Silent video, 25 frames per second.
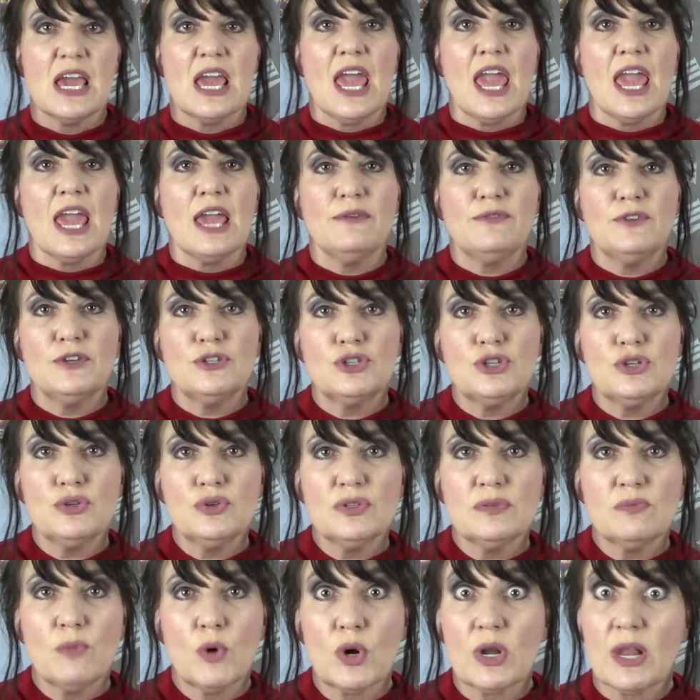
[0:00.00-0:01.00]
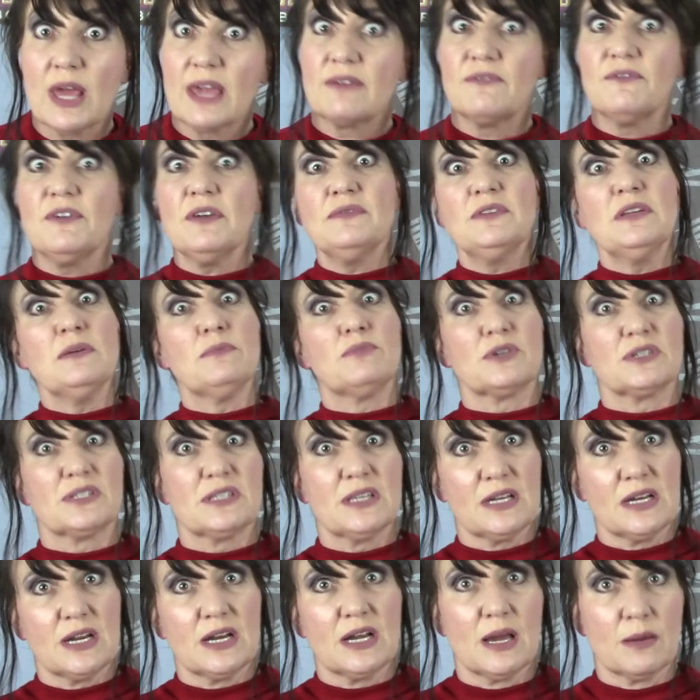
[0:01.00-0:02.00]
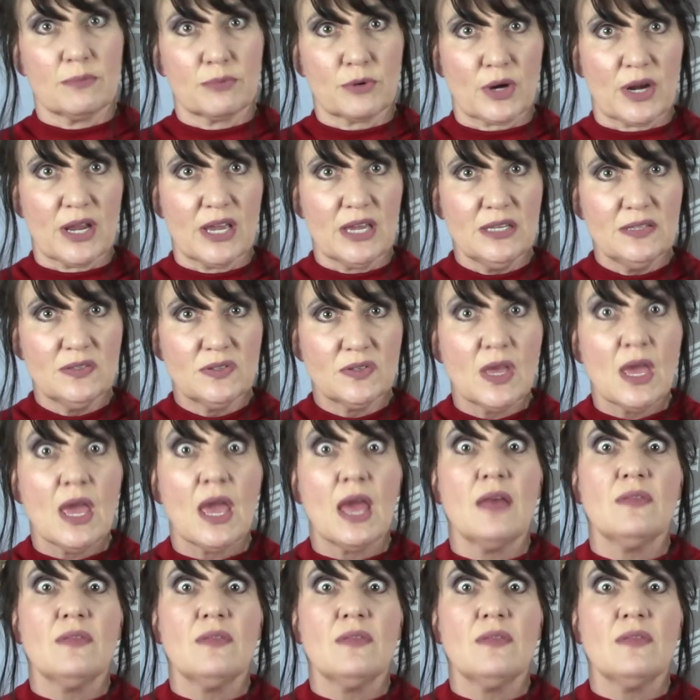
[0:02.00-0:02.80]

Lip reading: If you choose more like 15% in upgrades,